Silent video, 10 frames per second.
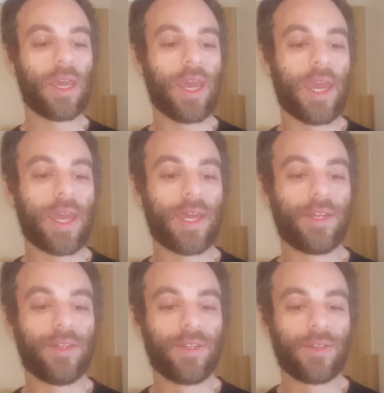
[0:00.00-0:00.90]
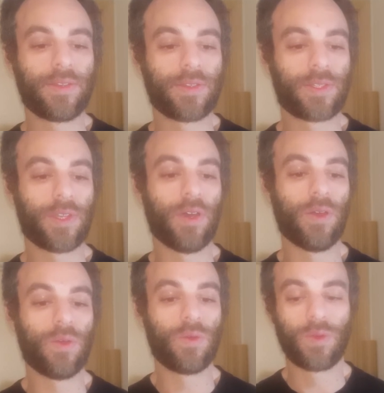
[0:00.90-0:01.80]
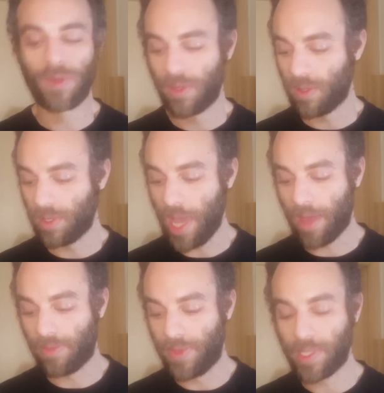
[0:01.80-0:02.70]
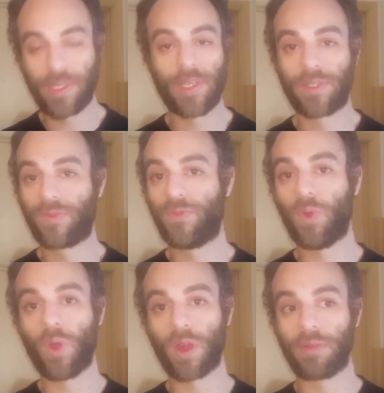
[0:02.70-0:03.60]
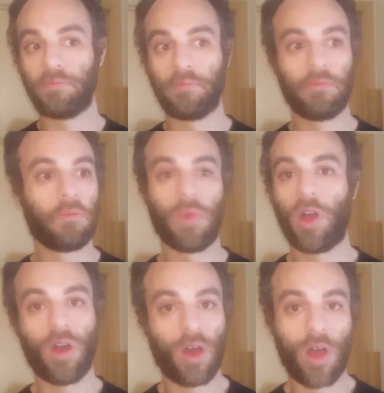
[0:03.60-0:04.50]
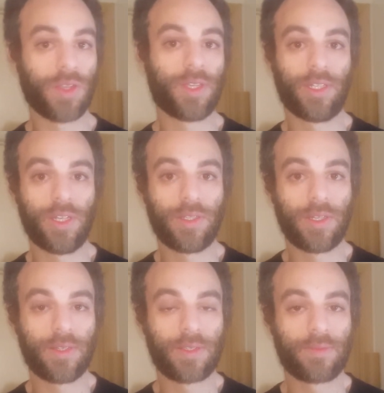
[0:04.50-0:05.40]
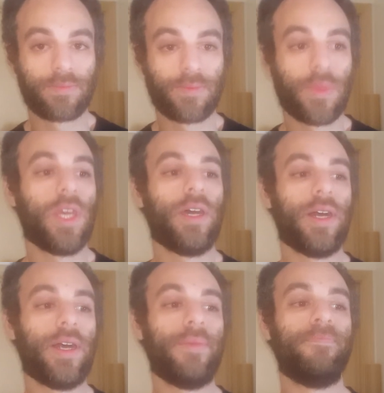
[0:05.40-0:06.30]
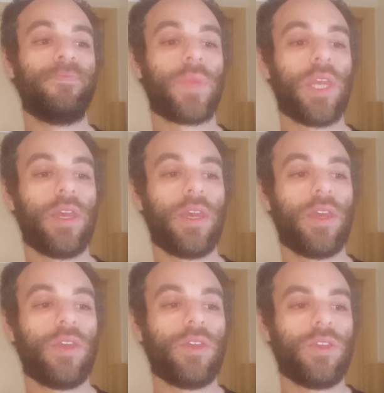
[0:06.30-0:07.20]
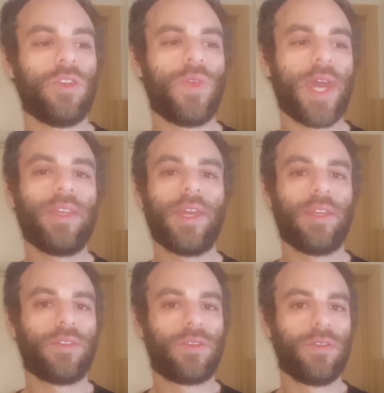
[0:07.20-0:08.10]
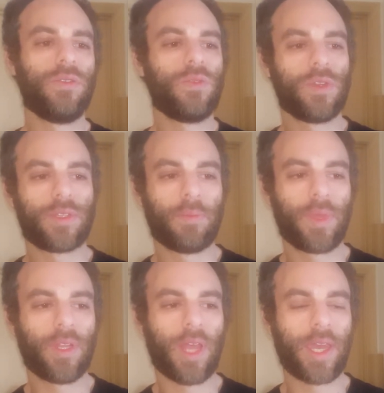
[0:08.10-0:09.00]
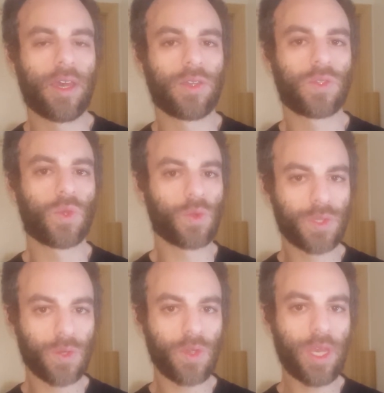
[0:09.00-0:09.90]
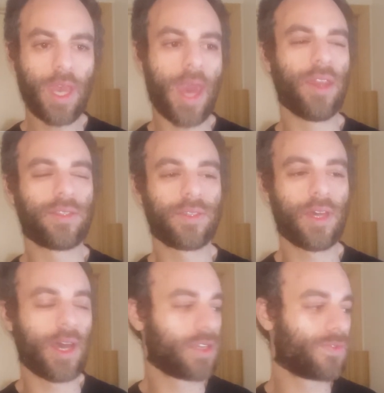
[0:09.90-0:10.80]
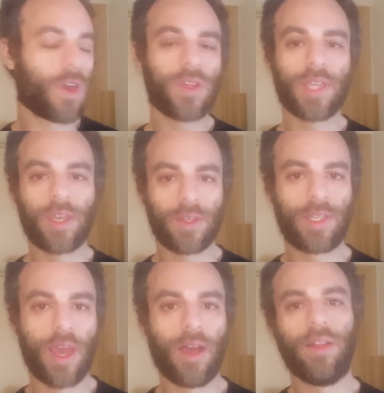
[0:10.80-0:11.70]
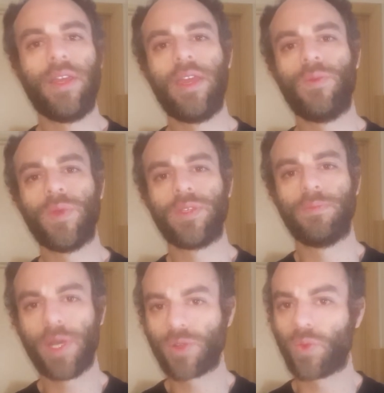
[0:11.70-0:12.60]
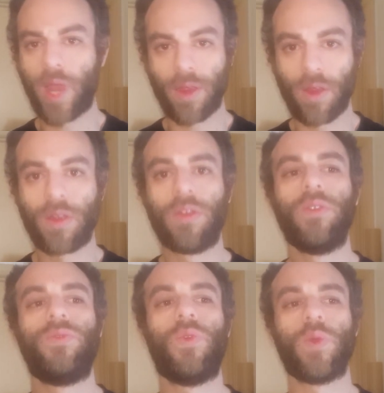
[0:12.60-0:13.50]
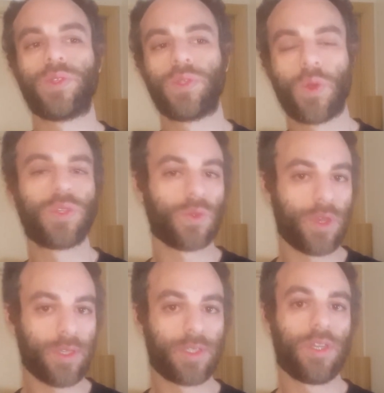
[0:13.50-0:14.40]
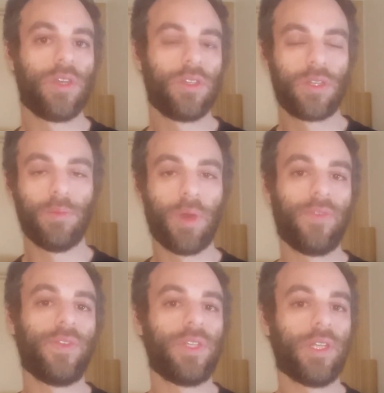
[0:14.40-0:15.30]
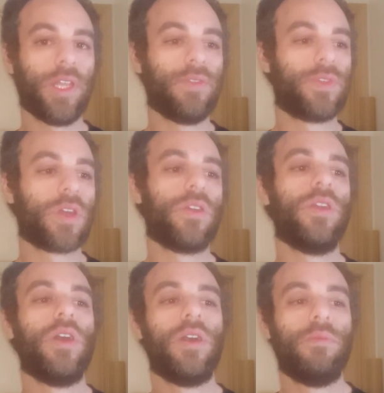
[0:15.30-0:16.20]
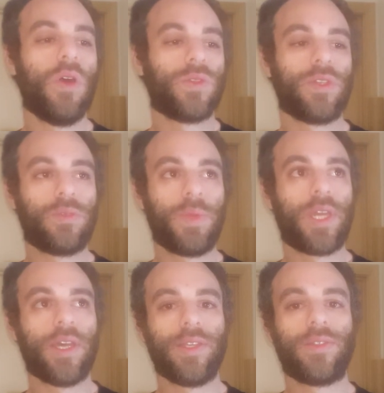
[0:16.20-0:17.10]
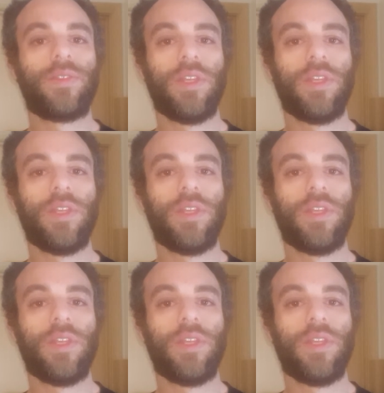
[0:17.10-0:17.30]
And so, yeah, this is for all such instants. You then get into something like a sorcery, and it's, as far as I could tell, it was much rarer for sorceries to buff until end of turn, mostly just because,